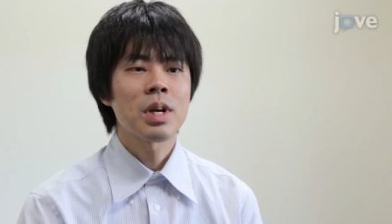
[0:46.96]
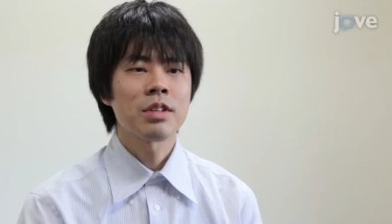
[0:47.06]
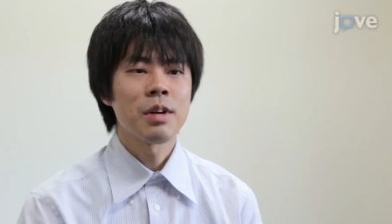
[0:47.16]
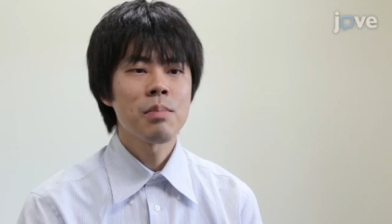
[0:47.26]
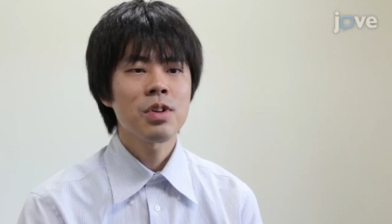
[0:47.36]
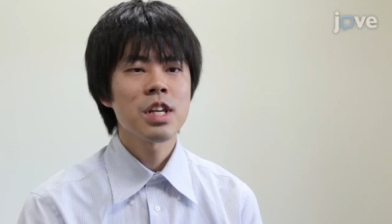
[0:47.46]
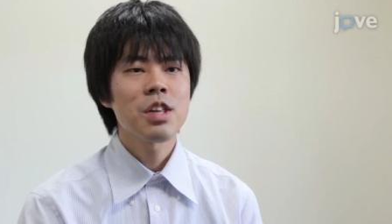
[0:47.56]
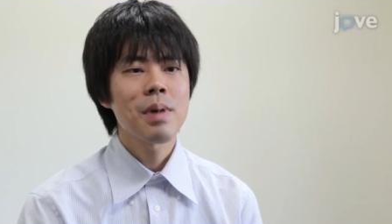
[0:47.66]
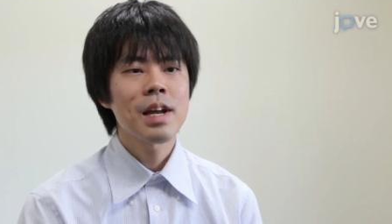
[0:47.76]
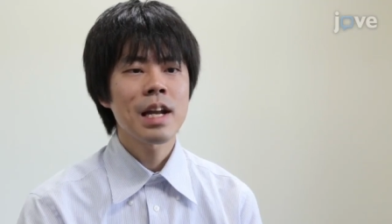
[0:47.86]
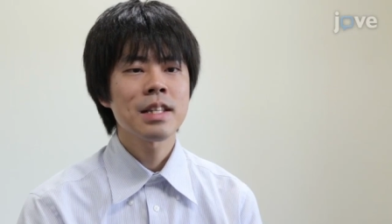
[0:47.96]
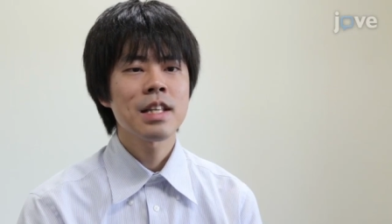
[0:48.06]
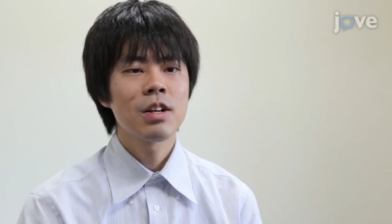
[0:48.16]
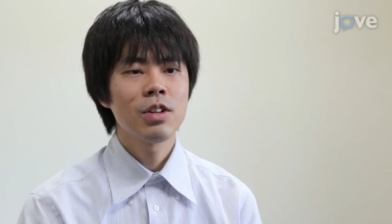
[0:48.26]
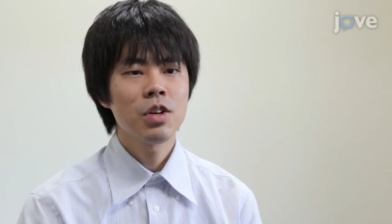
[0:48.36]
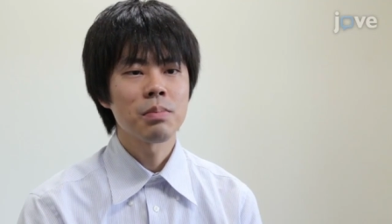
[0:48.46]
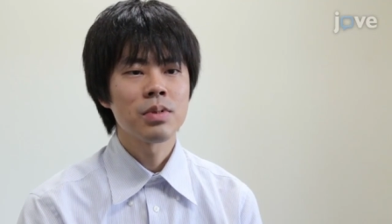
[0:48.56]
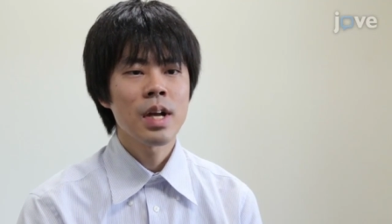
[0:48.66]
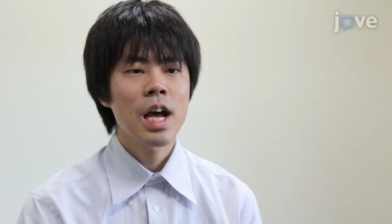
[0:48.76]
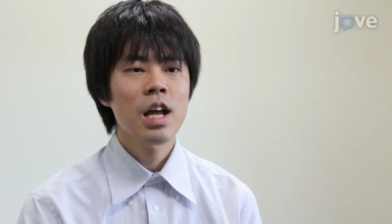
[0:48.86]
was reported by another group,
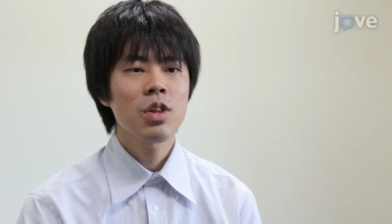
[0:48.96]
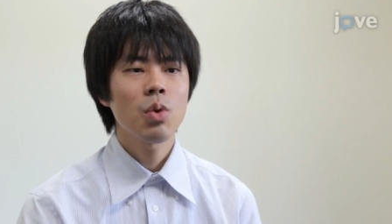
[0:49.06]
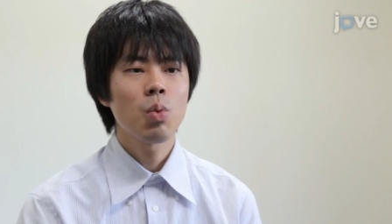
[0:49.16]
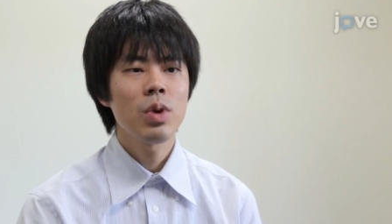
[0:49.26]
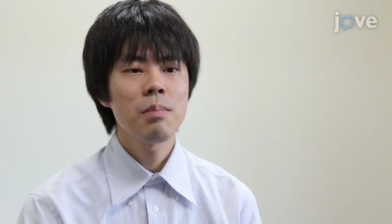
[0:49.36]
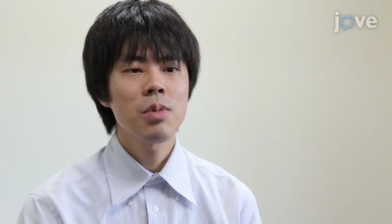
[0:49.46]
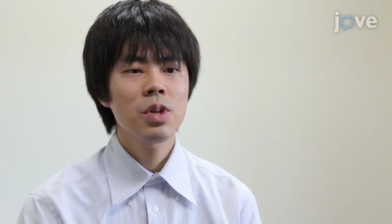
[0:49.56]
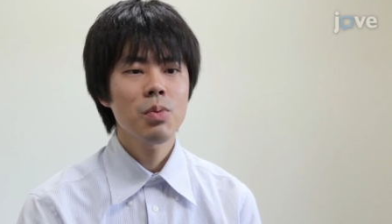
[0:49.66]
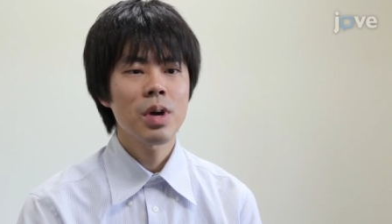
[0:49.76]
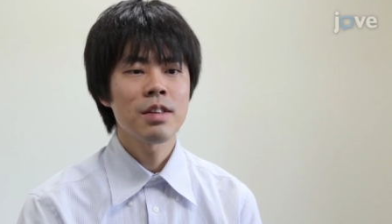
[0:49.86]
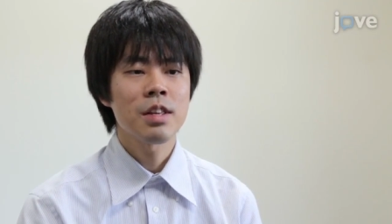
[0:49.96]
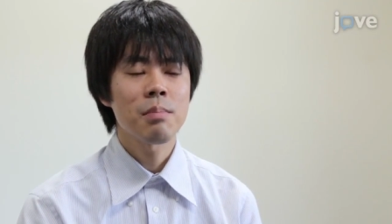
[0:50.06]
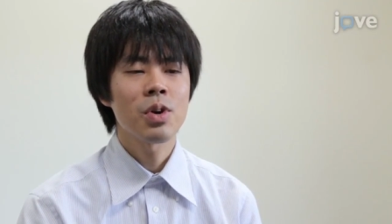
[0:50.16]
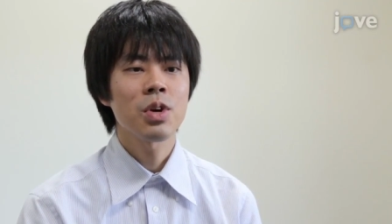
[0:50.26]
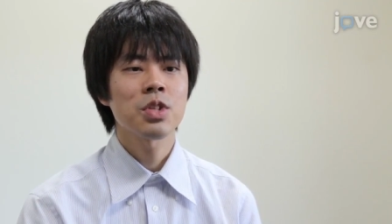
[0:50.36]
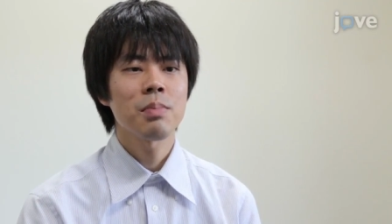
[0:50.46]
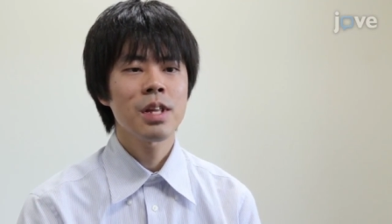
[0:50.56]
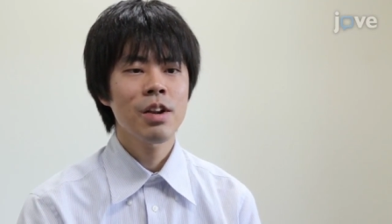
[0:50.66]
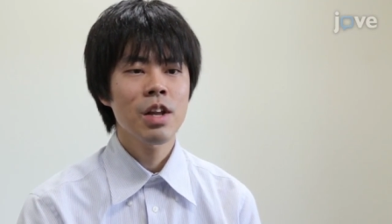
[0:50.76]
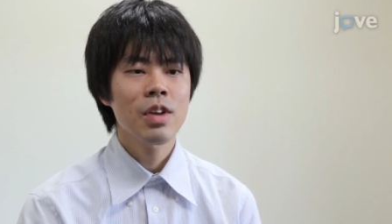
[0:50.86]
and we modified the
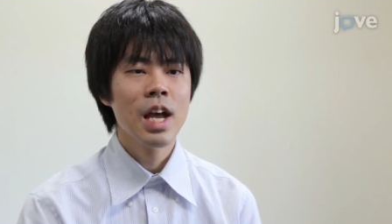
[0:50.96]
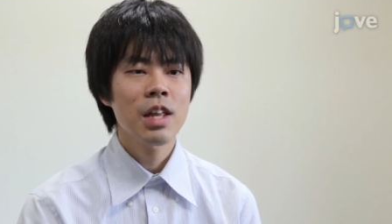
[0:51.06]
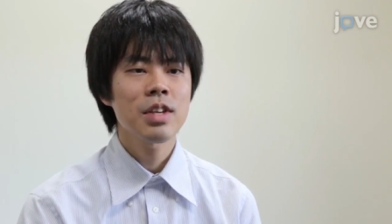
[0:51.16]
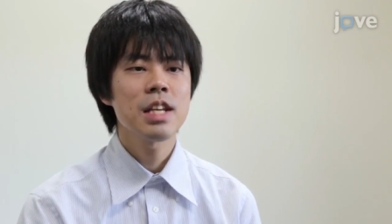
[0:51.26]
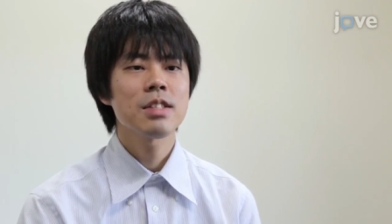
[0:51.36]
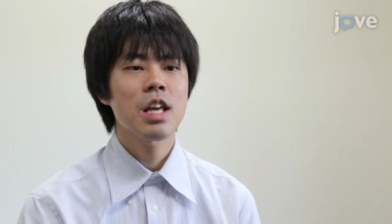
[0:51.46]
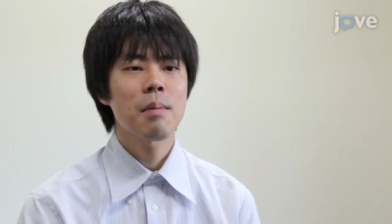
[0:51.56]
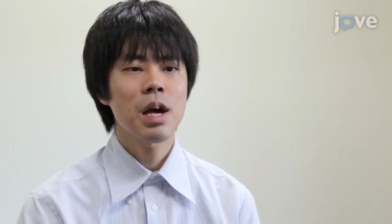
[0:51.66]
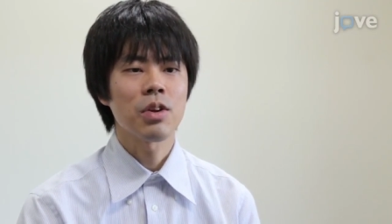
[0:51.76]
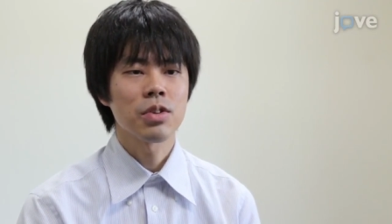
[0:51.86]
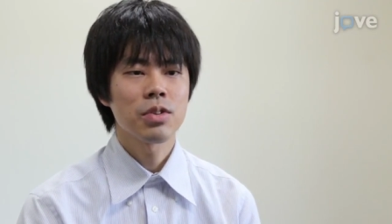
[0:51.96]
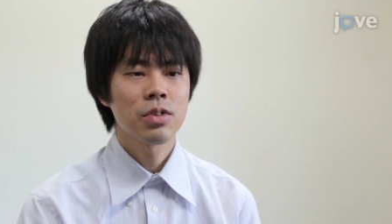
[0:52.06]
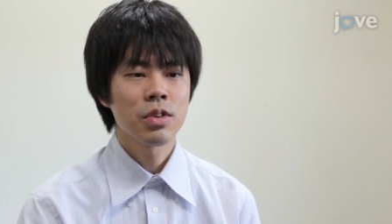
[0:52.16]
polyoxometalate and its amount.